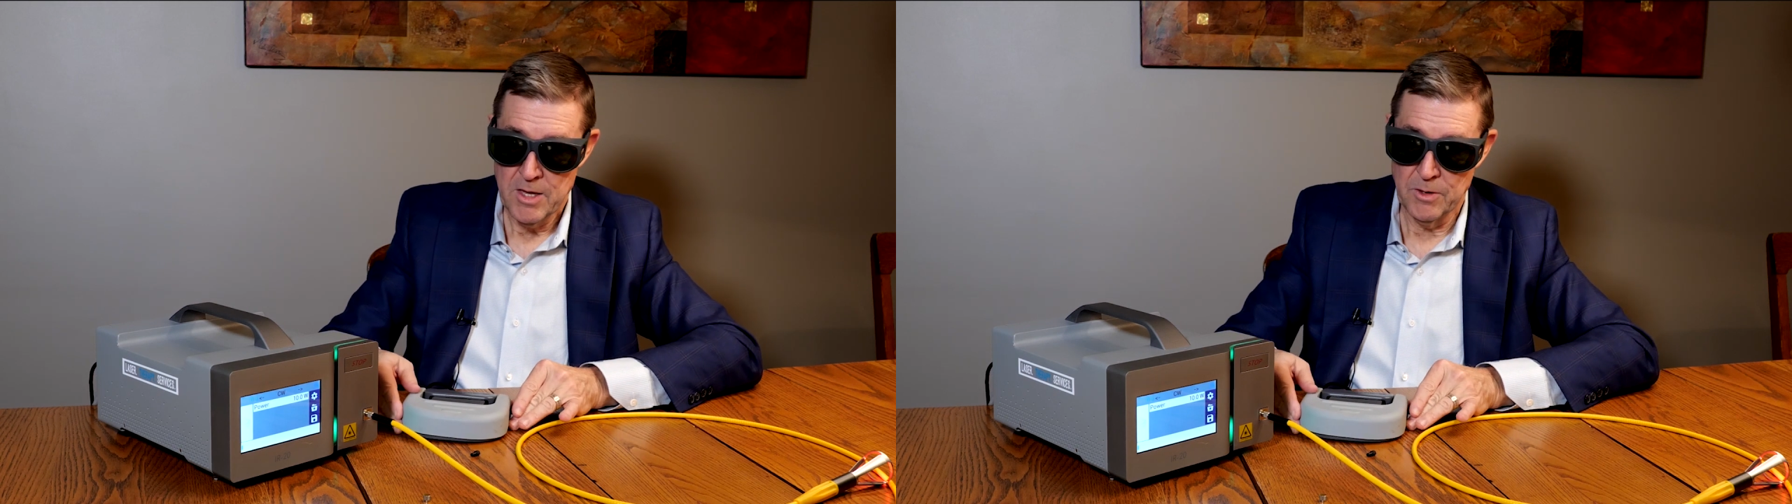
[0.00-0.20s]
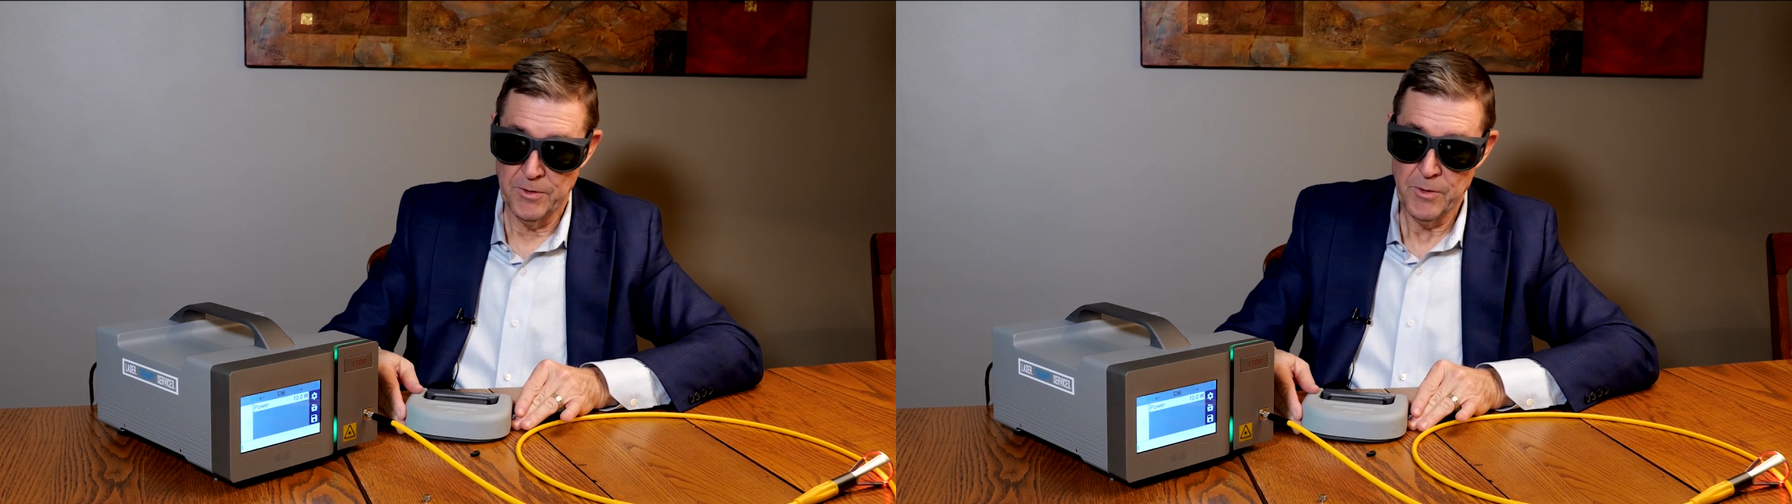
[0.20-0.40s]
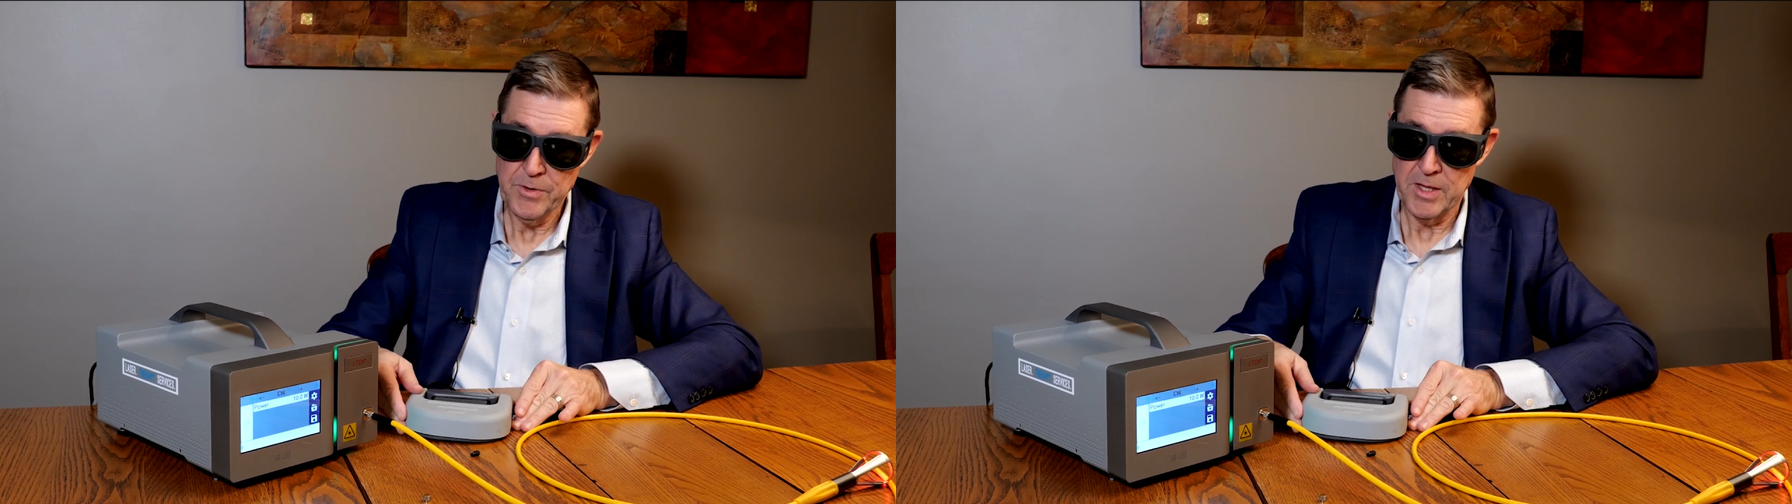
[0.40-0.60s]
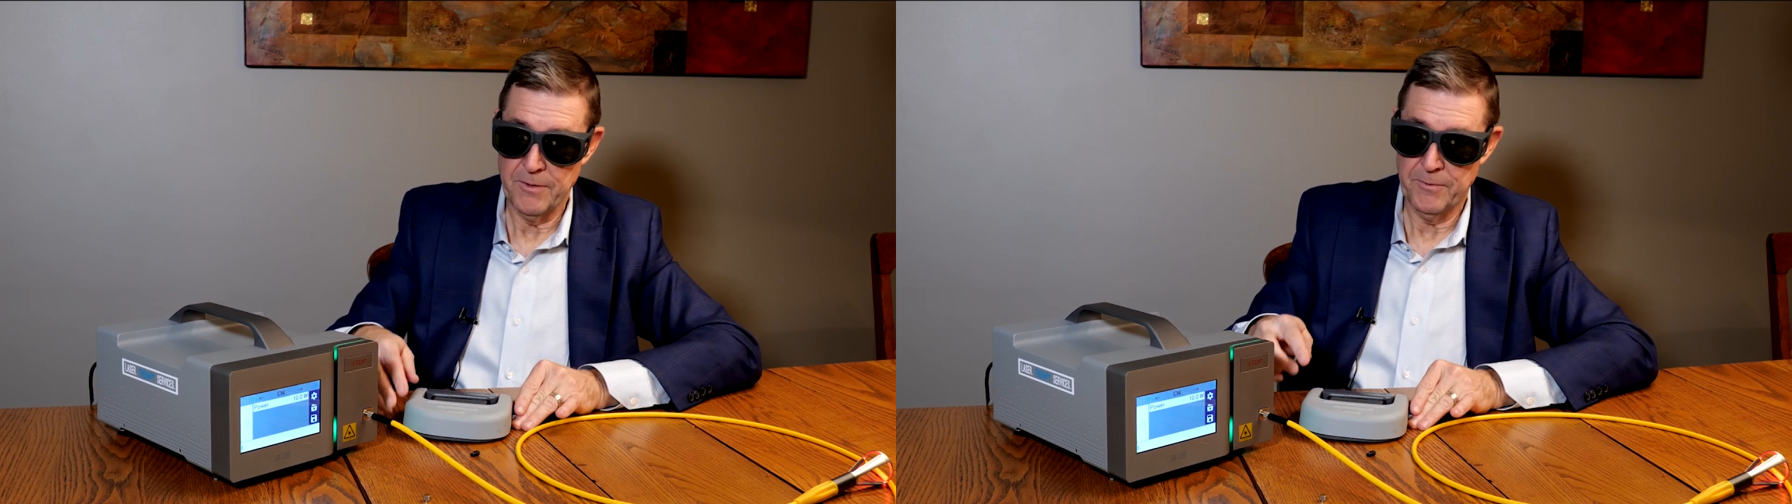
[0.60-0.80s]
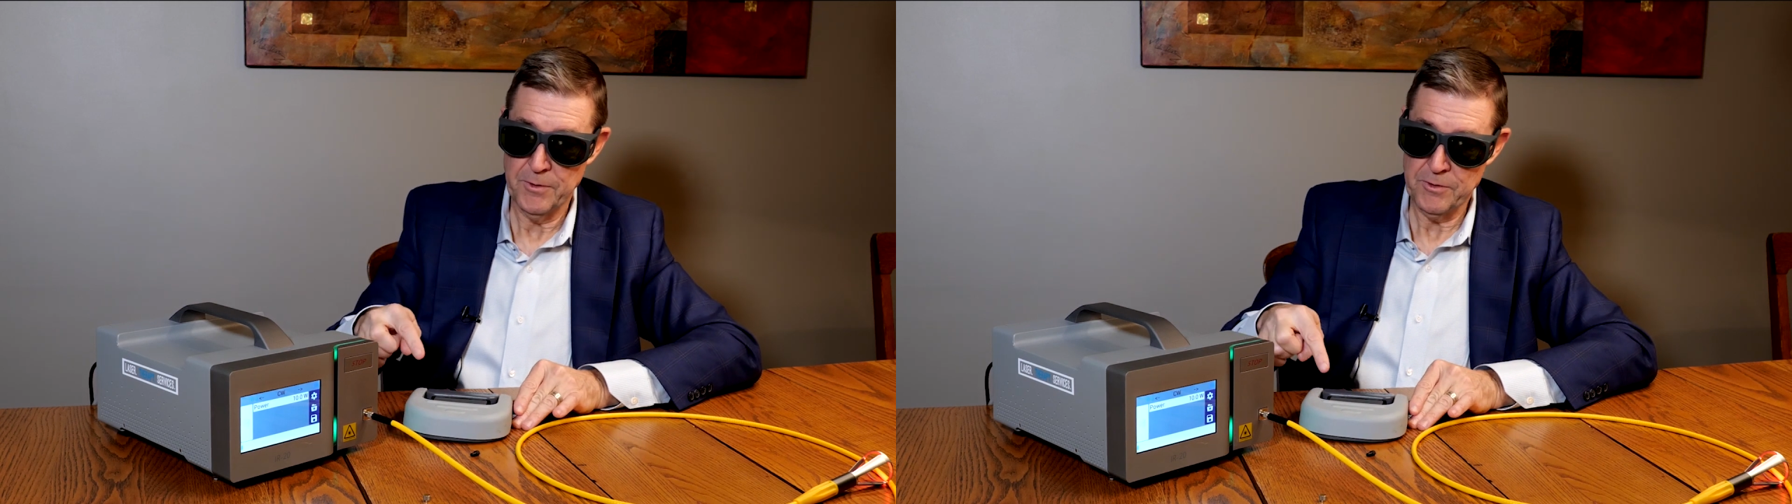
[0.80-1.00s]
You'll note on the
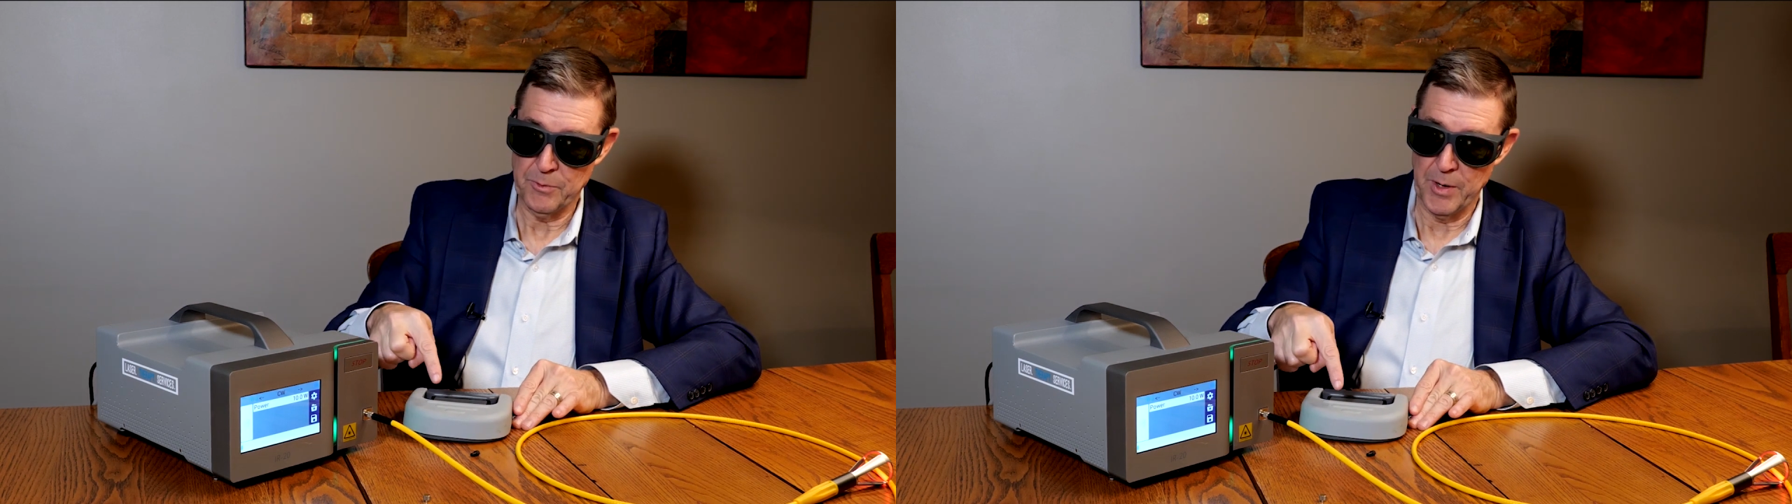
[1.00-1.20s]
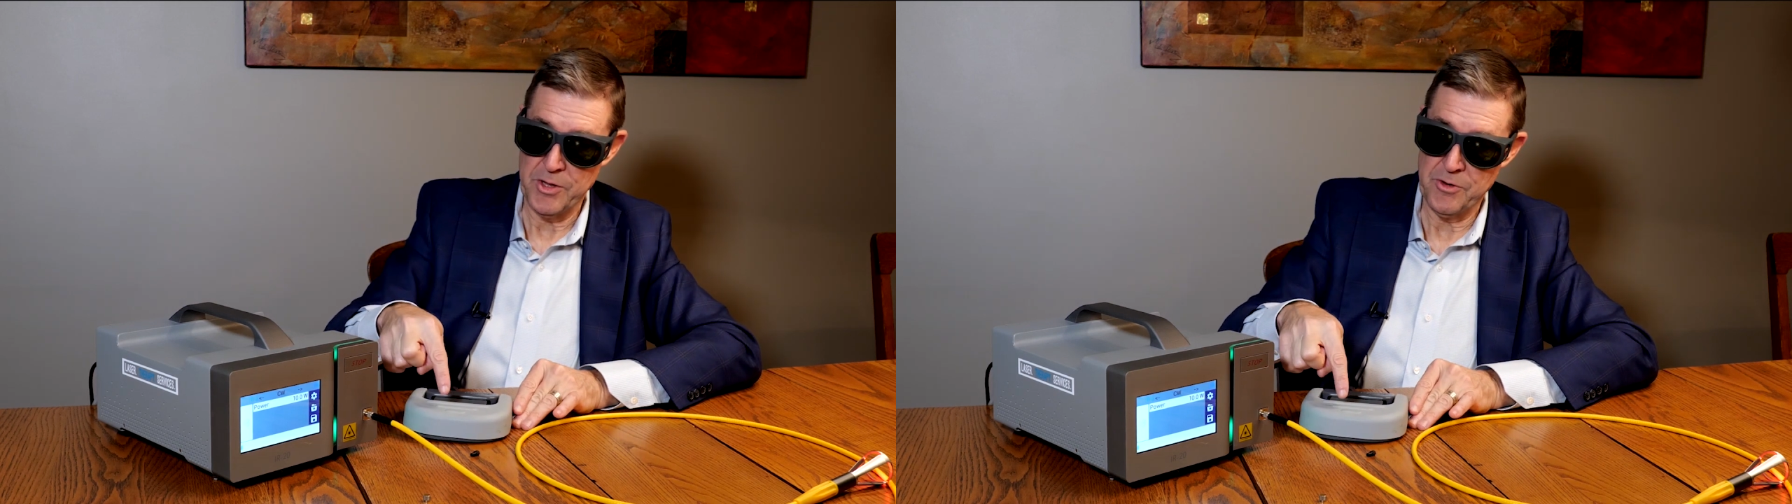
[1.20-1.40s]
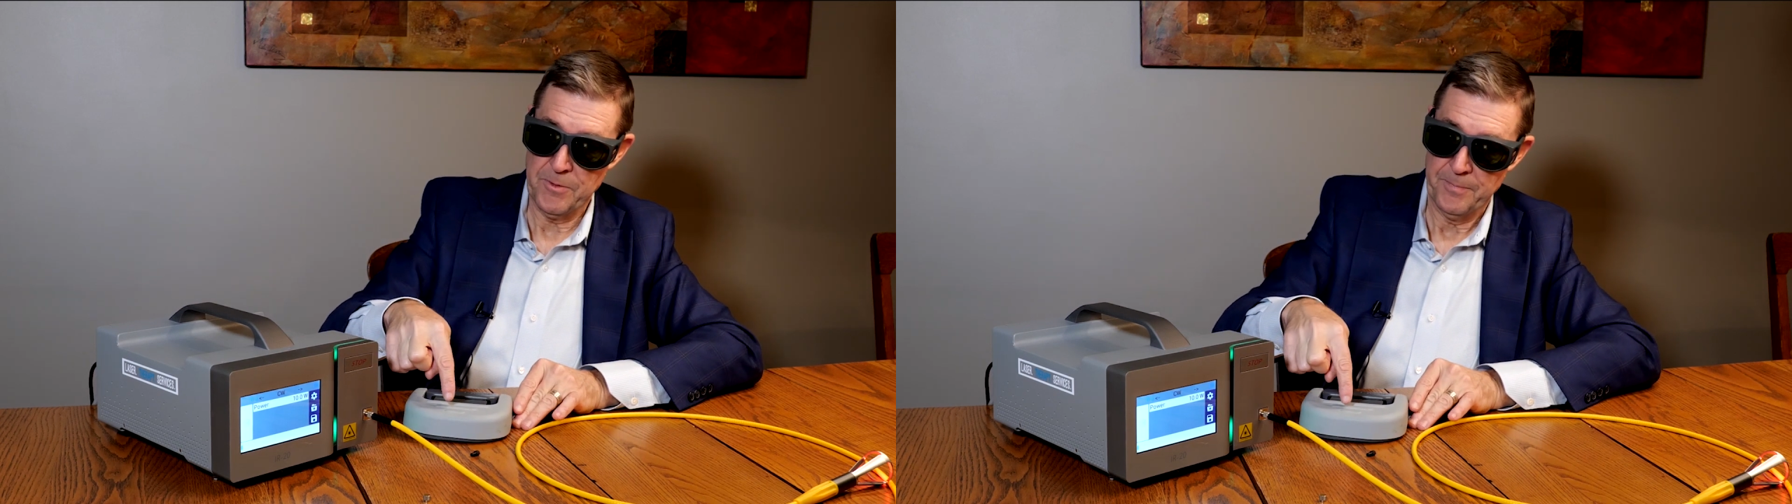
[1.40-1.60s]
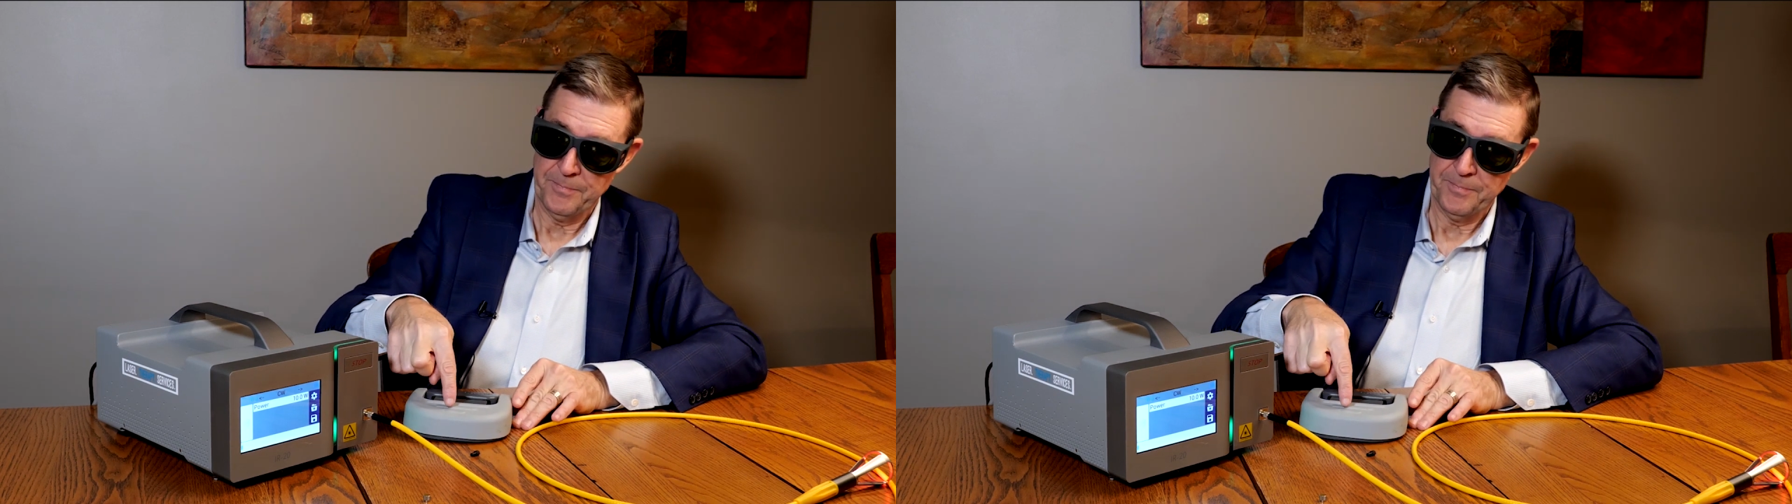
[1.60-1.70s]
foot switch